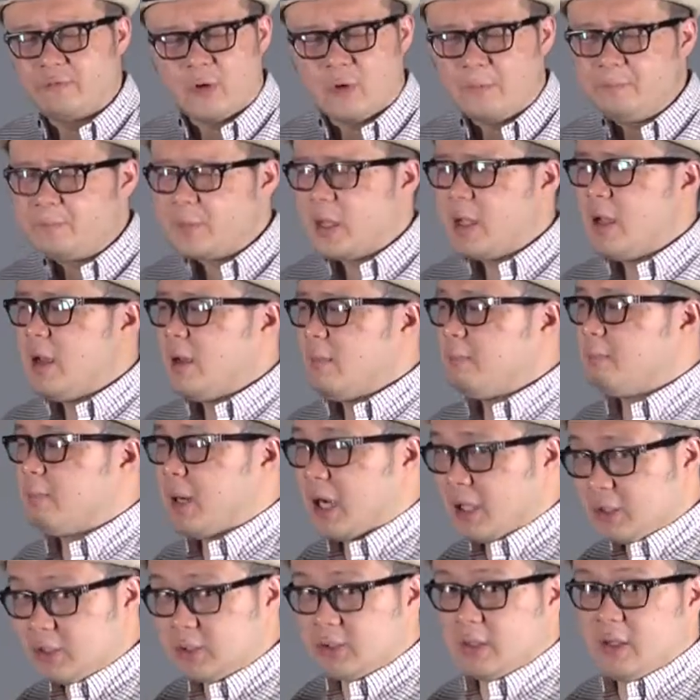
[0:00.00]
Uh, uh,
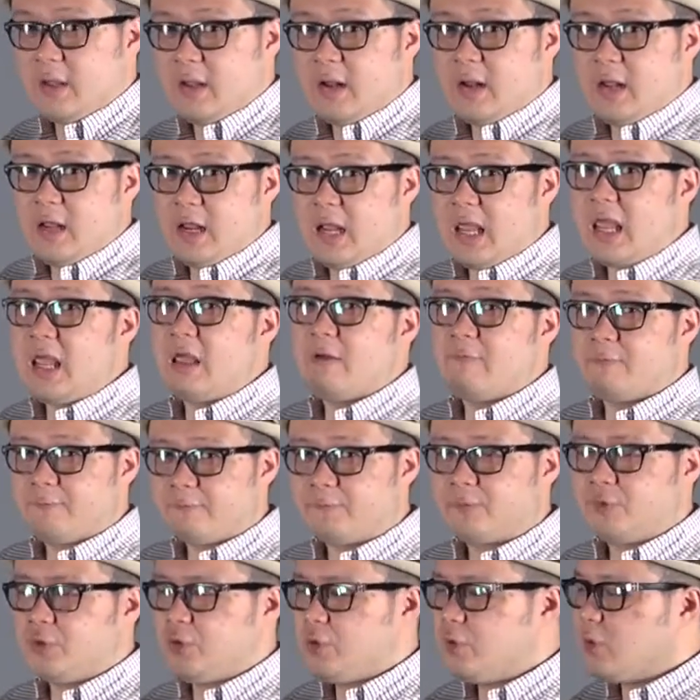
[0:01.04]
but if
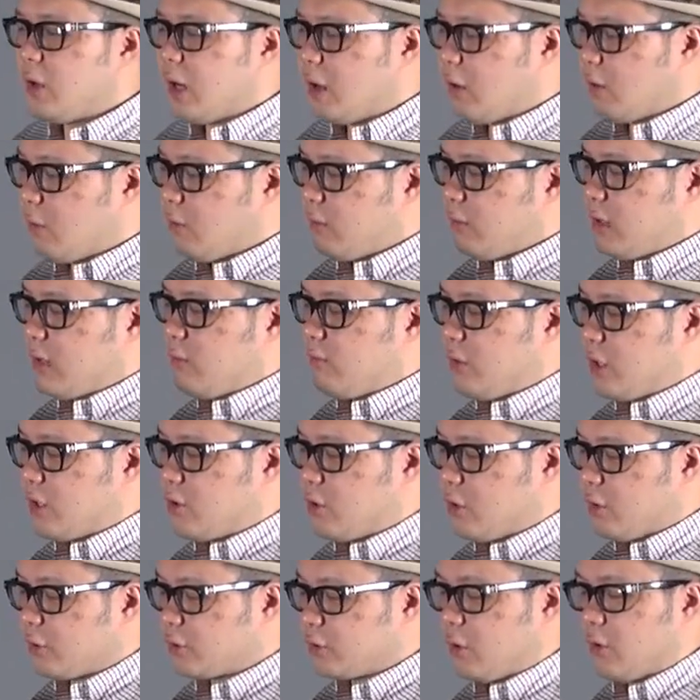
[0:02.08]
you are only
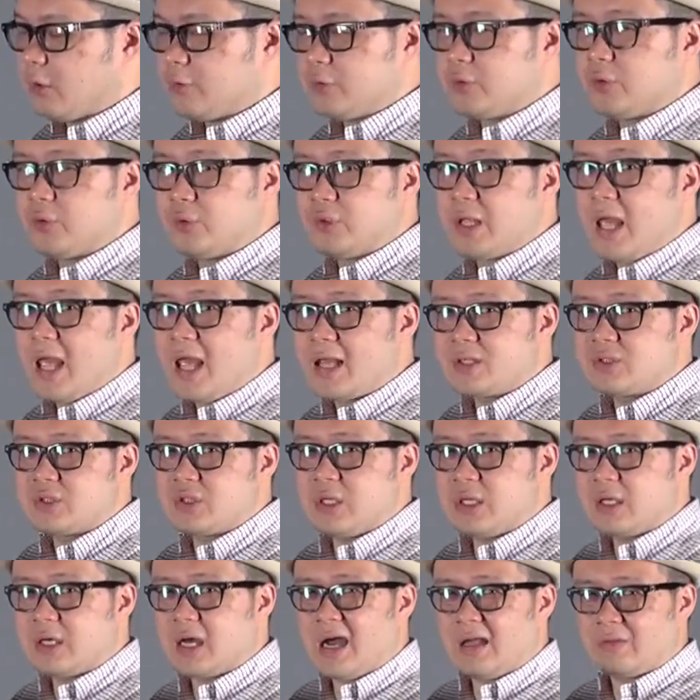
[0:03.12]
recorded onto the
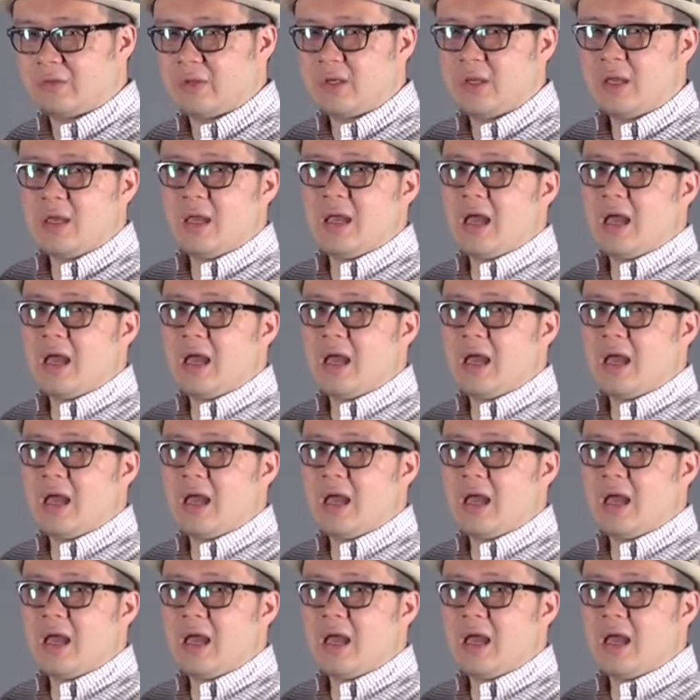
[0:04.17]
SD card,